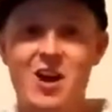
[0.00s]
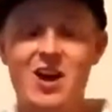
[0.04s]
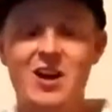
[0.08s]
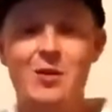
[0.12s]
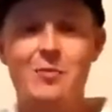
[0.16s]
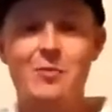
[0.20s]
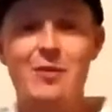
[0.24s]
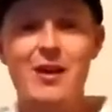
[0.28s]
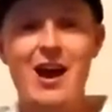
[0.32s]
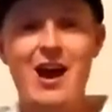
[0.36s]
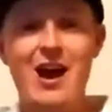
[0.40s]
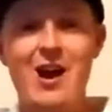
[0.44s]

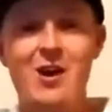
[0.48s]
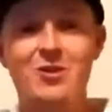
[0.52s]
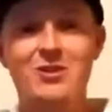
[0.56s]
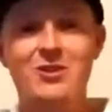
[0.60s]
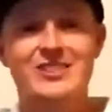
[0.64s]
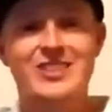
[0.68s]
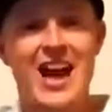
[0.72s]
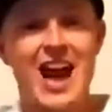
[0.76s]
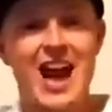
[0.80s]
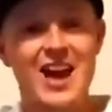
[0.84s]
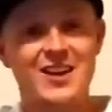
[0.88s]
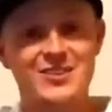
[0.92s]
talk
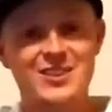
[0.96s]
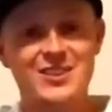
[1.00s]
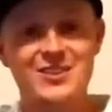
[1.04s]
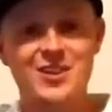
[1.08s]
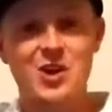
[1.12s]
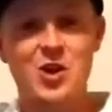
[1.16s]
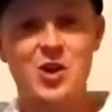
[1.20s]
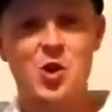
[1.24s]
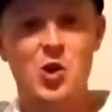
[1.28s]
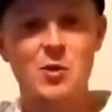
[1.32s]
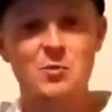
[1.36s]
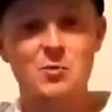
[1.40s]
about taxes
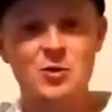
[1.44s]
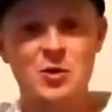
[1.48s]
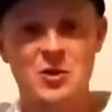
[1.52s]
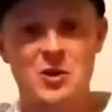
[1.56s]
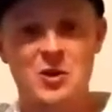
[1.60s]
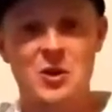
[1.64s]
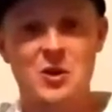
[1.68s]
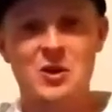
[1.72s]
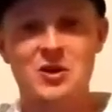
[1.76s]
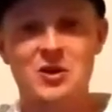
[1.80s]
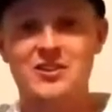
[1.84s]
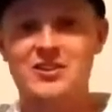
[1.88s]
on
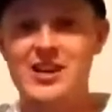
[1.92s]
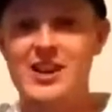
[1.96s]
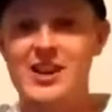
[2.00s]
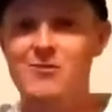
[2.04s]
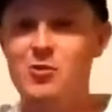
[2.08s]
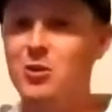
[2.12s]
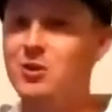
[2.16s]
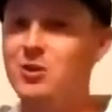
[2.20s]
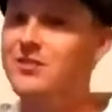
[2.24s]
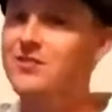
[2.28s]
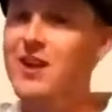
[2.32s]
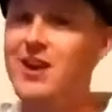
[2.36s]
cryptocurrency,
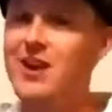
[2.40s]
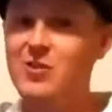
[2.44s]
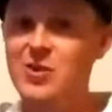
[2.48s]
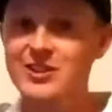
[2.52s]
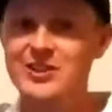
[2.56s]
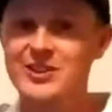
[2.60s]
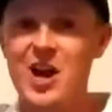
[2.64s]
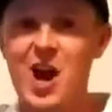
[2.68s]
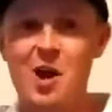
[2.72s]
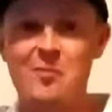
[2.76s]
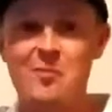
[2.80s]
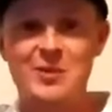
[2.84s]
everyone's
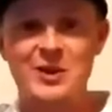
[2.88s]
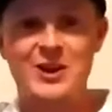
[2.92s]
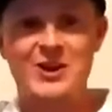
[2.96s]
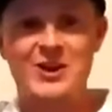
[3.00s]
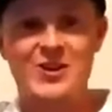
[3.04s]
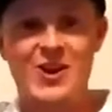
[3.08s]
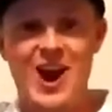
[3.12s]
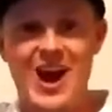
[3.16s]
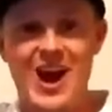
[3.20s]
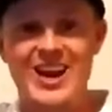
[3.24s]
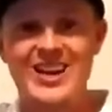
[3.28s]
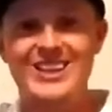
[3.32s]
favorite
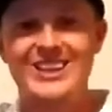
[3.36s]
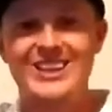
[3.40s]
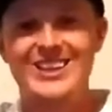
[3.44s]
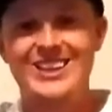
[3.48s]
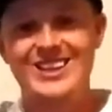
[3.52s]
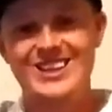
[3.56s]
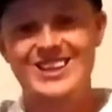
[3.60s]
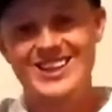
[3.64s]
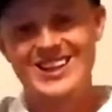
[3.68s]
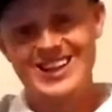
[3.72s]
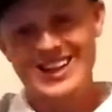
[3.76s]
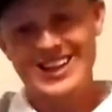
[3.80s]
topic, right?
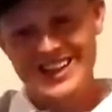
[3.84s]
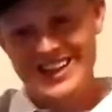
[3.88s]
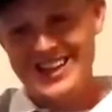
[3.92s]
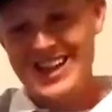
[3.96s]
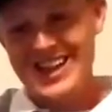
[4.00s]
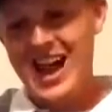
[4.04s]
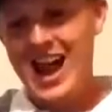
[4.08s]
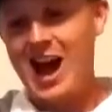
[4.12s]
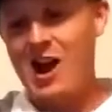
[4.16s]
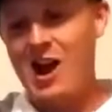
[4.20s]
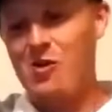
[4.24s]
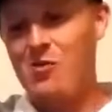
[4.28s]

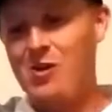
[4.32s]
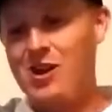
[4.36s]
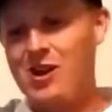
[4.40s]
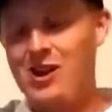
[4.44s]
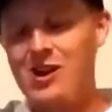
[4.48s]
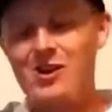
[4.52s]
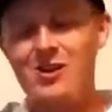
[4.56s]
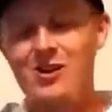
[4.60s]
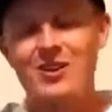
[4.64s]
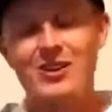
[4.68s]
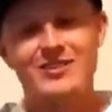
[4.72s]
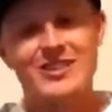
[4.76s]
Yeah,
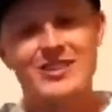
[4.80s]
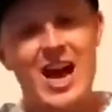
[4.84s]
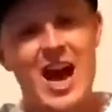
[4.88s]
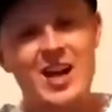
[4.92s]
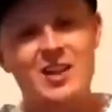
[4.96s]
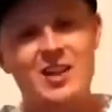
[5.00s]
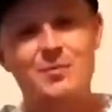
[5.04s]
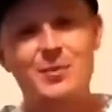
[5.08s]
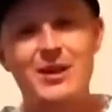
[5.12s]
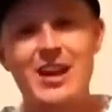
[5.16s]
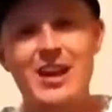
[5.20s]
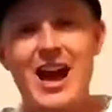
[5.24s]
well,
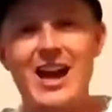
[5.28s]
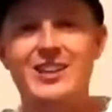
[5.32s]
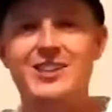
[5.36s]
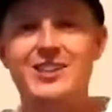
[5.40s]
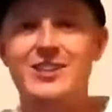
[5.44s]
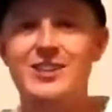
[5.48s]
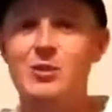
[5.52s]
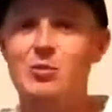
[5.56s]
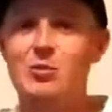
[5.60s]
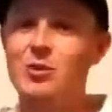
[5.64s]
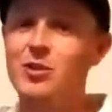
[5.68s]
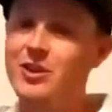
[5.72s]
TaxBit
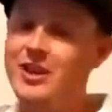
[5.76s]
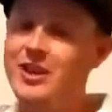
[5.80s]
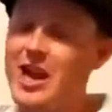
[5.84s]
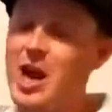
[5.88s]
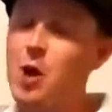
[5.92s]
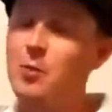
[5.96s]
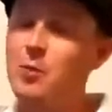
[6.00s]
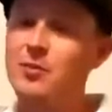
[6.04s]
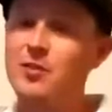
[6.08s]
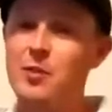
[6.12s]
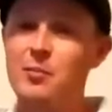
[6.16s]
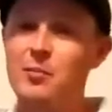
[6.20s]
actually really
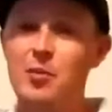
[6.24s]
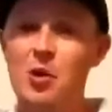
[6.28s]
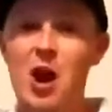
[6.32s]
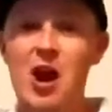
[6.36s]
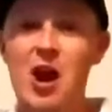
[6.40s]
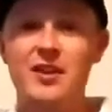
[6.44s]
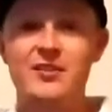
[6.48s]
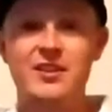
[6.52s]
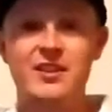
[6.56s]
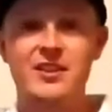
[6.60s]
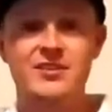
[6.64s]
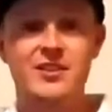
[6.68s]
helps the
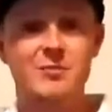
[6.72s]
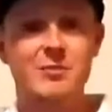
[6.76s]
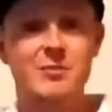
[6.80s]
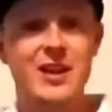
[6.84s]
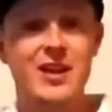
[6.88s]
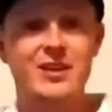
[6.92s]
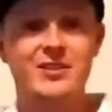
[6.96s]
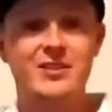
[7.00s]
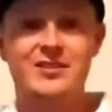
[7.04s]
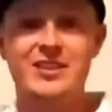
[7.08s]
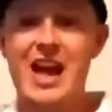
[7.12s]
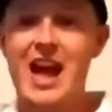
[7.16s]
process. It
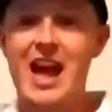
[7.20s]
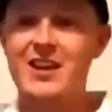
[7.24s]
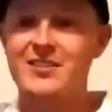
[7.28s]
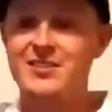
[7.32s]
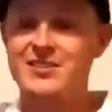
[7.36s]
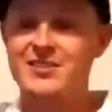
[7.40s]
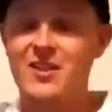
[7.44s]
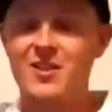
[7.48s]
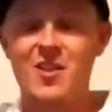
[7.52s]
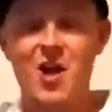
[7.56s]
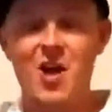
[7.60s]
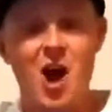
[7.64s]
makes
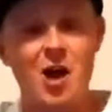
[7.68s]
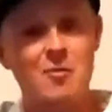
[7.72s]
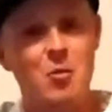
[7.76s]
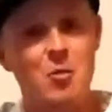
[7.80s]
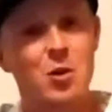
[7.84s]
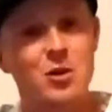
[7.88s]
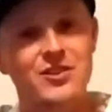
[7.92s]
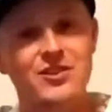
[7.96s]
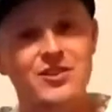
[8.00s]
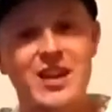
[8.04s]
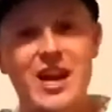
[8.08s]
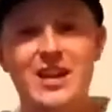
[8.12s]
taxes a lot
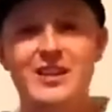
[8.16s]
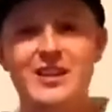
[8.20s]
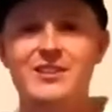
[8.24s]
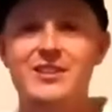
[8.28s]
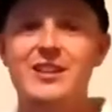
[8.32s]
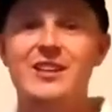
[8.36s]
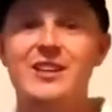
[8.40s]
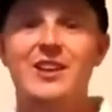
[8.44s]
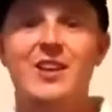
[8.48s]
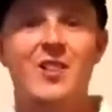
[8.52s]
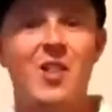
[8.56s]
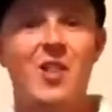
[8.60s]
more
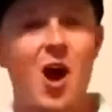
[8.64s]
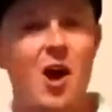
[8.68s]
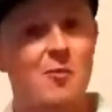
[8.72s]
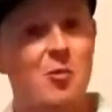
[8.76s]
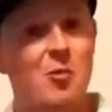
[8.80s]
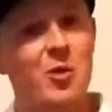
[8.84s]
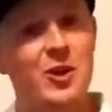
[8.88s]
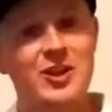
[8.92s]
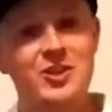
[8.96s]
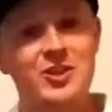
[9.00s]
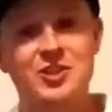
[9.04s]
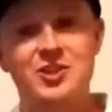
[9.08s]
sexy and a
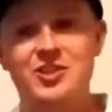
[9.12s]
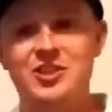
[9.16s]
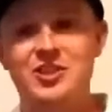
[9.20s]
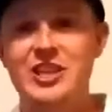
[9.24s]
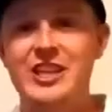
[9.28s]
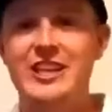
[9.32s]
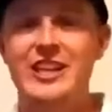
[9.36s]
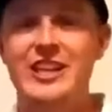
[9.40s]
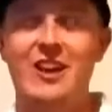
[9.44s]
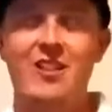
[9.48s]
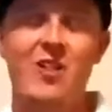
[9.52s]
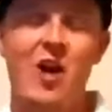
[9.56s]
lot more
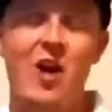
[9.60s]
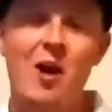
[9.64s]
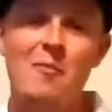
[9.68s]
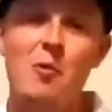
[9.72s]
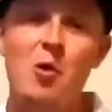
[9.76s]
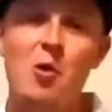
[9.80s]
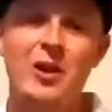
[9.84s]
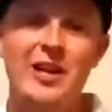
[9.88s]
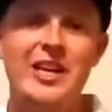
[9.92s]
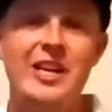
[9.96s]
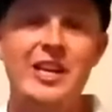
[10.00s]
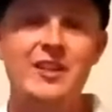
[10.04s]
interesting and a
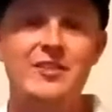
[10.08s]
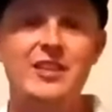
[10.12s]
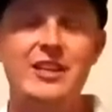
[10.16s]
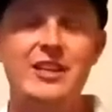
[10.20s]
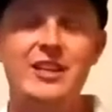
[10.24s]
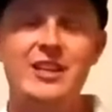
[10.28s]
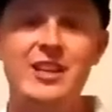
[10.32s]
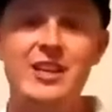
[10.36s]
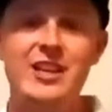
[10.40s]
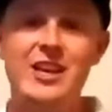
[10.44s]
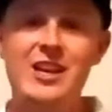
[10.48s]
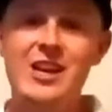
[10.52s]
lot more
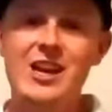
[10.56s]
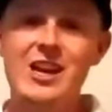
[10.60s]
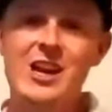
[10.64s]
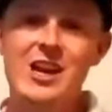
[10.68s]
easy.